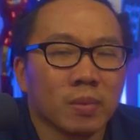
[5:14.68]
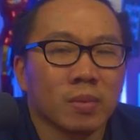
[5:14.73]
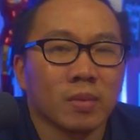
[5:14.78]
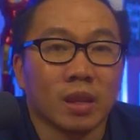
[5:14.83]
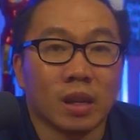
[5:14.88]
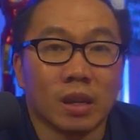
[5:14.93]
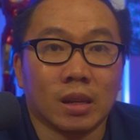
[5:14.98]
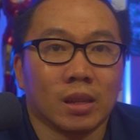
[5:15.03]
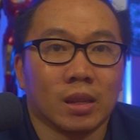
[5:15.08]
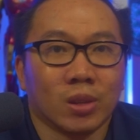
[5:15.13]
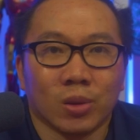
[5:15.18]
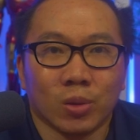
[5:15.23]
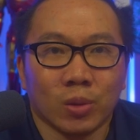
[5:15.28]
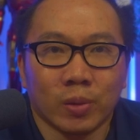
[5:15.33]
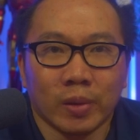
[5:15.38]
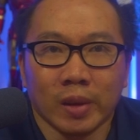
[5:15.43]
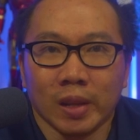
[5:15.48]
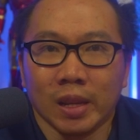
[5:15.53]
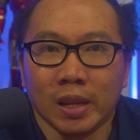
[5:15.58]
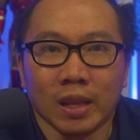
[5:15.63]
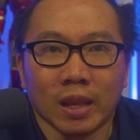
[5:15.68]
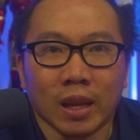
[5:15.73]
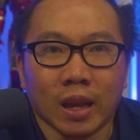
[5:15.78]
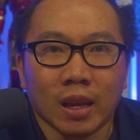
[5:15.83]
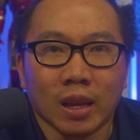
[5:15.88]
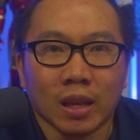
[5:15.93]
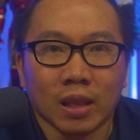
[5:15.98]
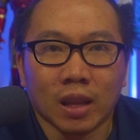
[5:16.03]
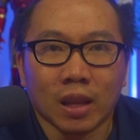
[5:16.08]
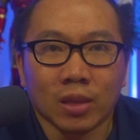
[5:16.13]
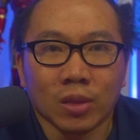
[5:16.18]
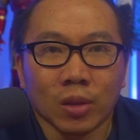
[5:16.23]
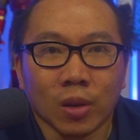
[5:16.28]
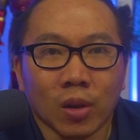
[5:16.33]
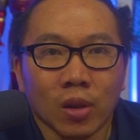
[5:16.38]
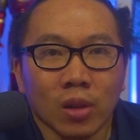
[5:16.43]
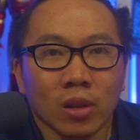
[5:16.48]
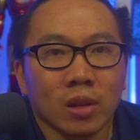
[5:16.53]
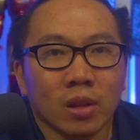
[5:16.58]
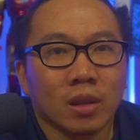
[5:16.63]
I don't really like it at
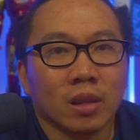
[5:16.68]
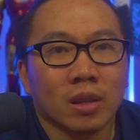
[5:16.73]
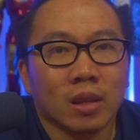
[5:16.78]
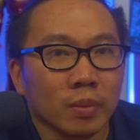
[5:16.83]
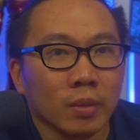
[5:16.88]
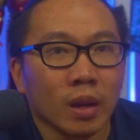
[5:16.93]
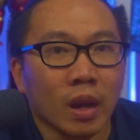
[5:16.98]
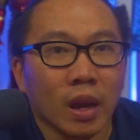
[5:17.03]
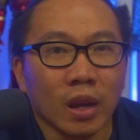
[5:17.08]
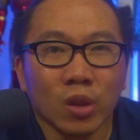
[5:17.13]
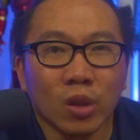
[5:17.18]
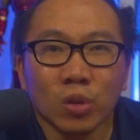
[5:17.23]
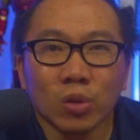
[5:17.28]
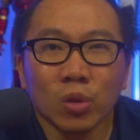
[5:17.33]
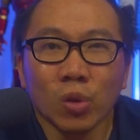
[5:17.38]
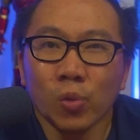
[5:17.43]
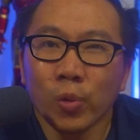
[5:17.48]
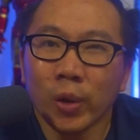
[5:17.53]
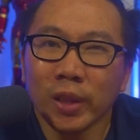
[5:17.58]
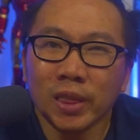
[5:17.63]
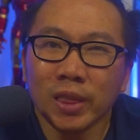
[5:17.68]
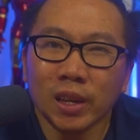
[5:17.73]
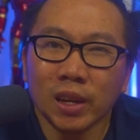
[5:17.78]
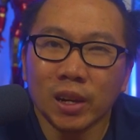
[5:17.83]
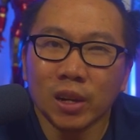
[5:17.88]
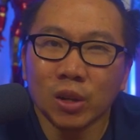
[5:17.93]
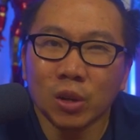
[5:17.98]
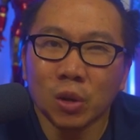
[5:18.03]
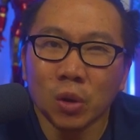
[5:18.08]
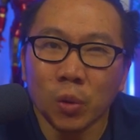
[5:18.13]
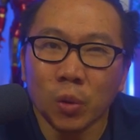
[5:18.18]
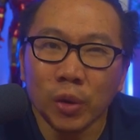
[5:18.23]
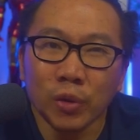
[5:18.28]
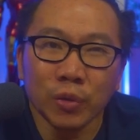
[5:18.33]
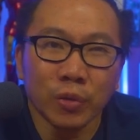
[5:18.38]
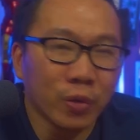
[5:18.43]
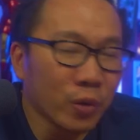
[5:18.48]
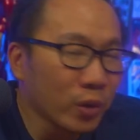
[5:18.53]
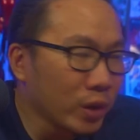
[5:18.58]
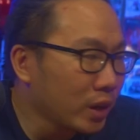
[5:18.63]
all. I don't know what they are going
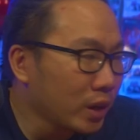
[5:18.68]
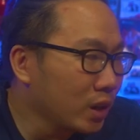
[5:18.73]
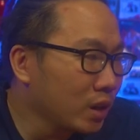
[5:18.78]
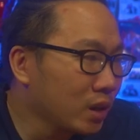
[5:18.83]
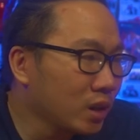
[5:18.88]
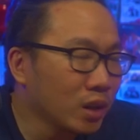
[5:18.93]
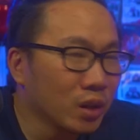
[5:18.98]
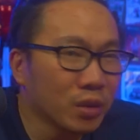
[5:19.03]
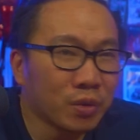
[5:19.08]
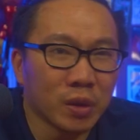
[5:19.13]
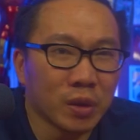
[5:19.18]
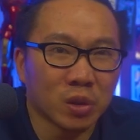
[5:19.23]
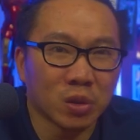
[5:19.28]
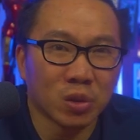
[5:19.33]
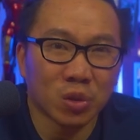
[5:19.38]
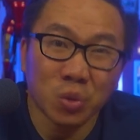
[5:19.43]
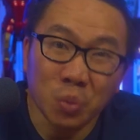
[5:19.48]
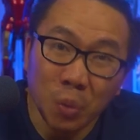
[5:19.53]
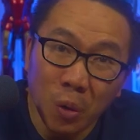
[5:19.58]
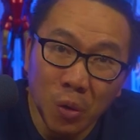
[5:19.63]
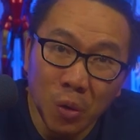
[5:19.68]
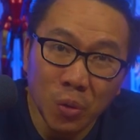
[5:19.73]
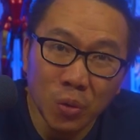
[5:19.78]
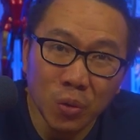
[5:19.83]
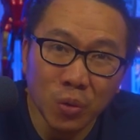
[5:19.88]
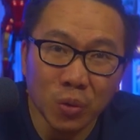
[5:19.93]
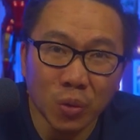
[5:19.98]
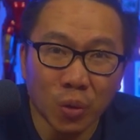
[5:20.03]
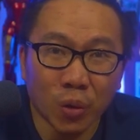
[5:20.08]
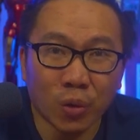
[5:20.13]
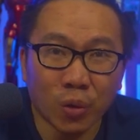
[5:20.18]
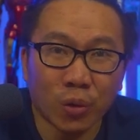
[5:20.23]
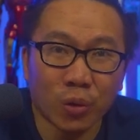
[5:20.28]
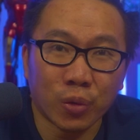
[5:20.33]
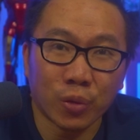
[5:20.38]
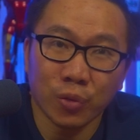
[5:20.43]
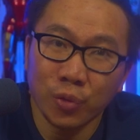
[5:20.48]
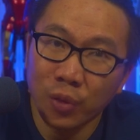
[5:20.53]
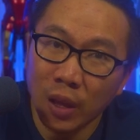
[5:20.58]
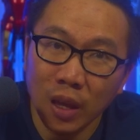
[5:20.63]
for here, if it's smoke
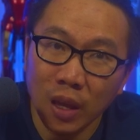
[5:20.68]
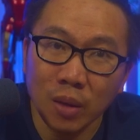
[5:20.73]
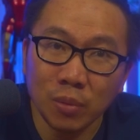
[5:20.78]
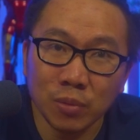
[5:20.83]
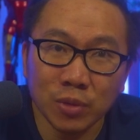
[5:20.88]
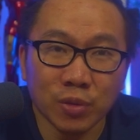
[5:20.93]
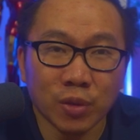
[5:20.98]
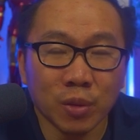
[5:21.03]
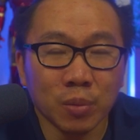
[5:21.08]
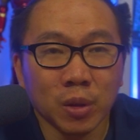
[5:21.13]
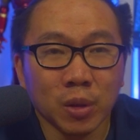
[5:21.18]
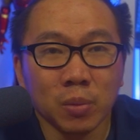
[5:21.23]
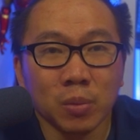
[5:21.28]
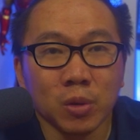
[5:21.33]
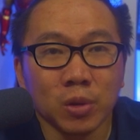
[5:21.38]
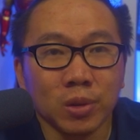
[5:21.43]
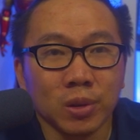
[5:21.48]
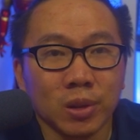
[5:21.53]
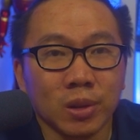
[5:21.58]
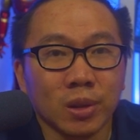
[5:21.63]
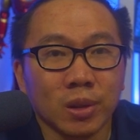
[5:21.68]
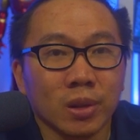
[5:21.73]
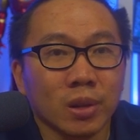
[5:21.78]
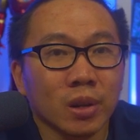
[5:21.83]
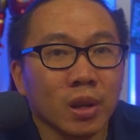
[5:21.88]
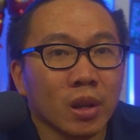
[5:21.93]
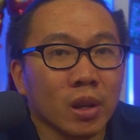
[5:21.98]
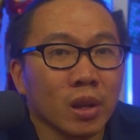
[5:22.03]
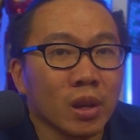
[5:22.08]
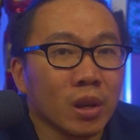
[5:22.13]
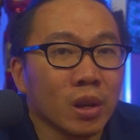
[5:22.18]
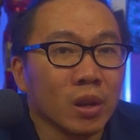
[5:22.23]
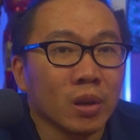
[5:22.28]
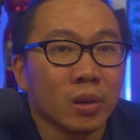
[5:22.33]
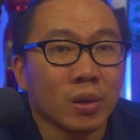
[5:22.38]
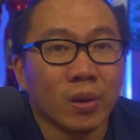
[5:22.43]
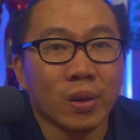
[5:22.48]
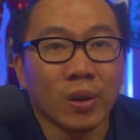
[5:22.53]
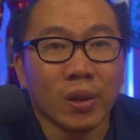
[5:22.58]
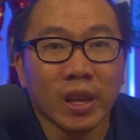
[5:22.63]
or flames from the booster.
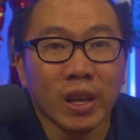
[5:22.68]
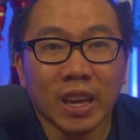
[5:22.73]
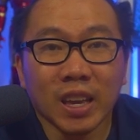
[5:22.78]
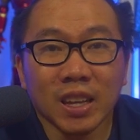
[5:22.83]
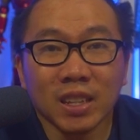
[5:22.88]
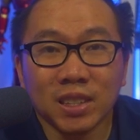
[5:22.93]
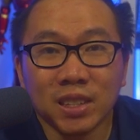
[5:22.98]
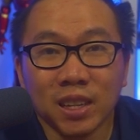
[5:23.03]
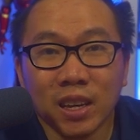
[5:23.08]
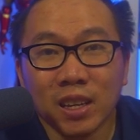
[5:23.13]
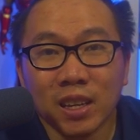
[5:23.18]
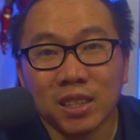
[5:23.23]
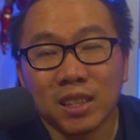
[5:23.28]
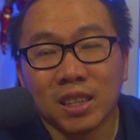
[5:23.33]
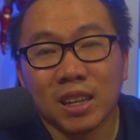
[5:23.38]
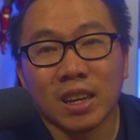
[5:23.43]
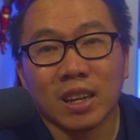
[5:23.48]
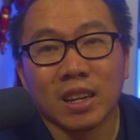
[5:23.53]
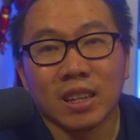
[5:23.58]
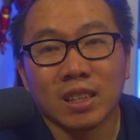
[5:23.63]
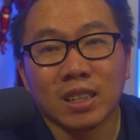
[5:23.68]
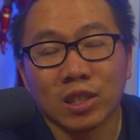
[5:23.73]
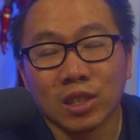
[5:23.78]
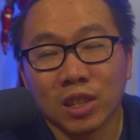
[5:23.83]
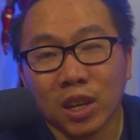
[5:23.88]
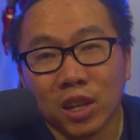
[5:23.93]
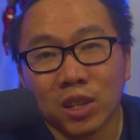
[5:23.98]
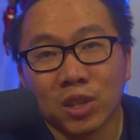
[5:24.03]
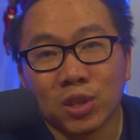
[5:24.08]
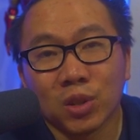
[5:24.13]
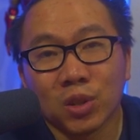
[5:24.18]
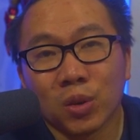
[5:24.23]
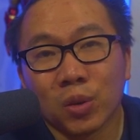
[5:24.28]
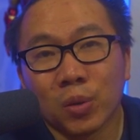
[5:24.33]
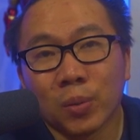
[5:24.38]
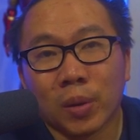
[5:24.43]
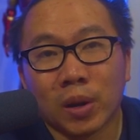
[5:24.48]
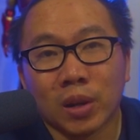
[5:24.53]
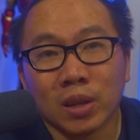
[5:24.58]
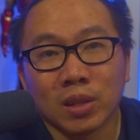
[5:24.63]
All I can say is that Sideshow
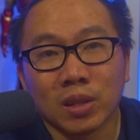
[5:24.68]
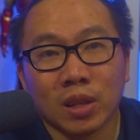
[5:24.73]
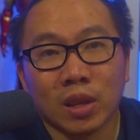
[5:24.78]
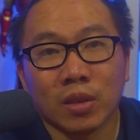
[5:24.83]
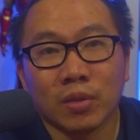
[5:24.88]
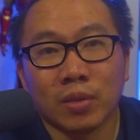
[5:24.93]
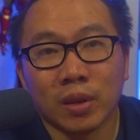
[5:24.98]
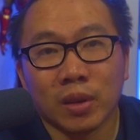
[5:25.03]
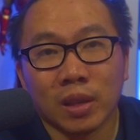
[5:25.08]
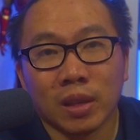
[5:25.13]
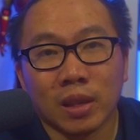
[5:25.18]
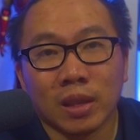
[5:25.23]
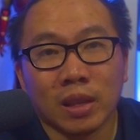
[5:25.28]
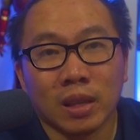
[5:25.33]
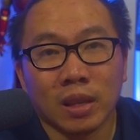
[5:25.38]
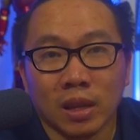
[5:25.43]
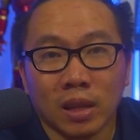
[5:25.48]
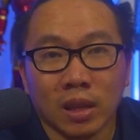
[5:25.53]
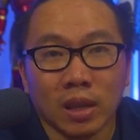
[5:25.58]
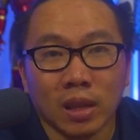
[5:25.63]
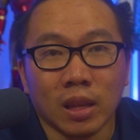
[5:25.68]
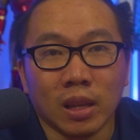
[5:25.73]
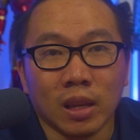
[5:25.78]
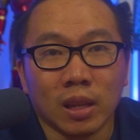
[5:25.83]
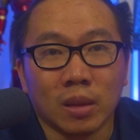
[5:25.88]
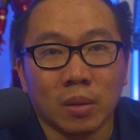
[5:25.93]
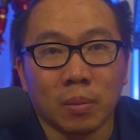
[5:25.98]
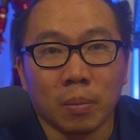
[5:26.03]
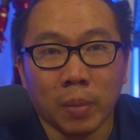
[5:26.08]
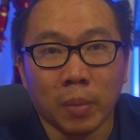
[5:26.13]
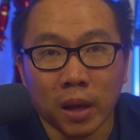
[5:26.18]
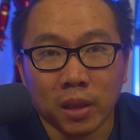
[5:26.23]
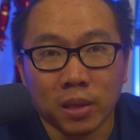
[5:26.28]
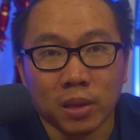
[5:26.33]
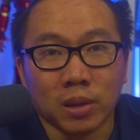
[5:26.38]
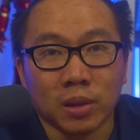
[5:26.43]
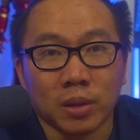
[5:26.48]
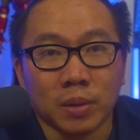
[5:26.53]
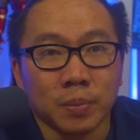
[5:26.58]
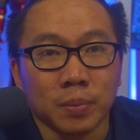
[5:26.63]
Mark 7 did it
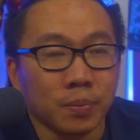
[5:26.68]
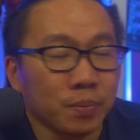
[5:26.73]
better.